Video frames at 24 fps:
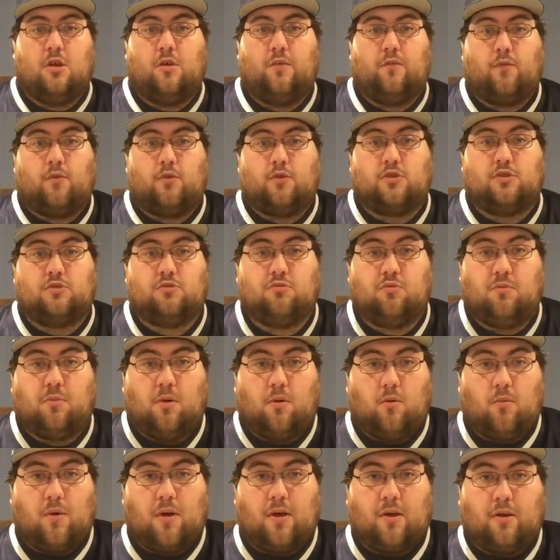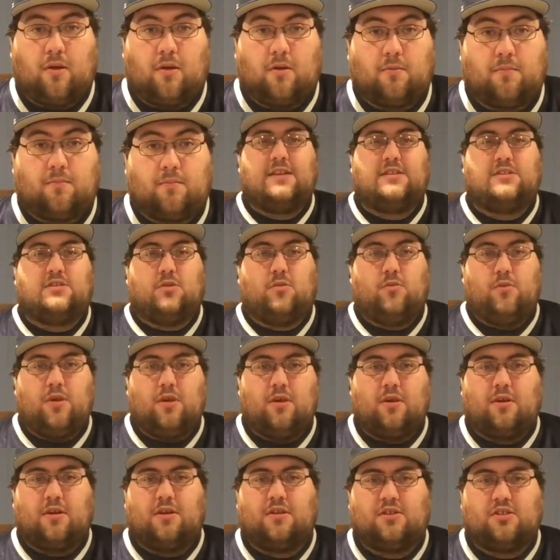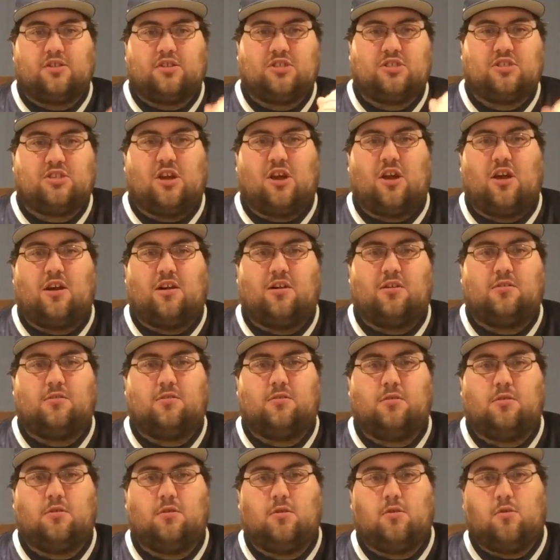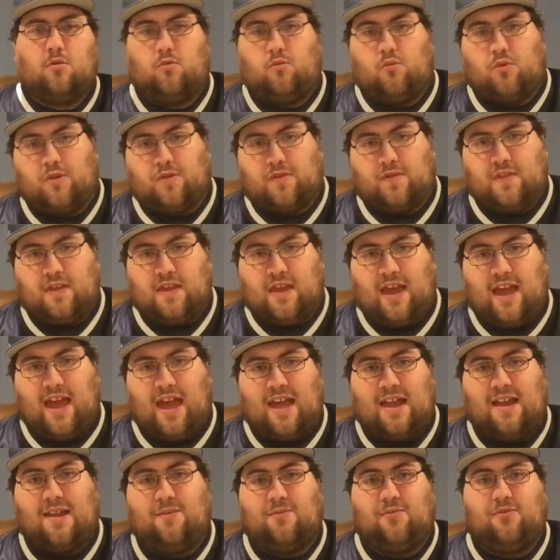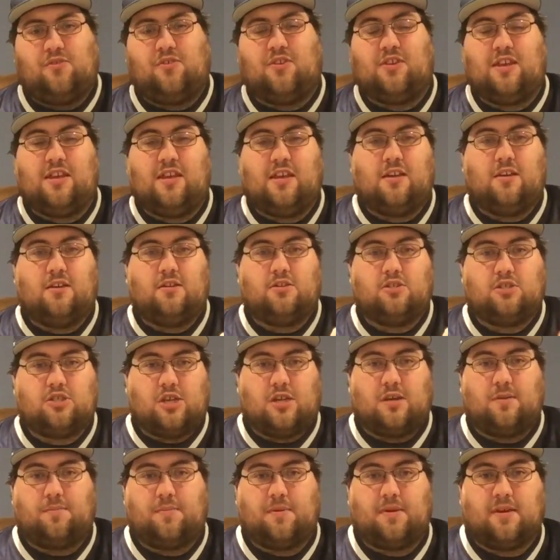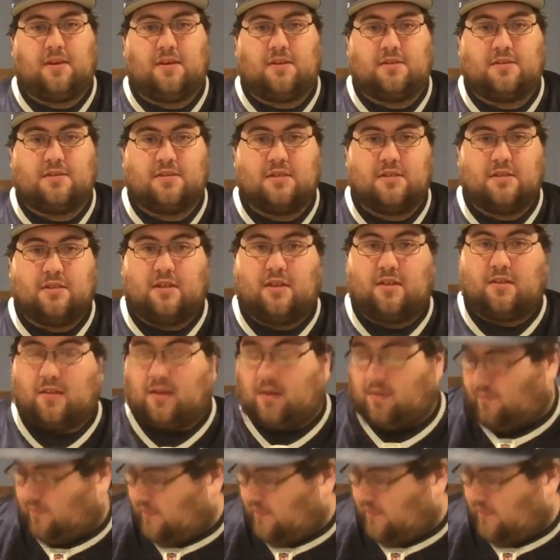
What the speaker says: for the Super Bowl winner. So we are going to start with the NFC champions, the Atlanta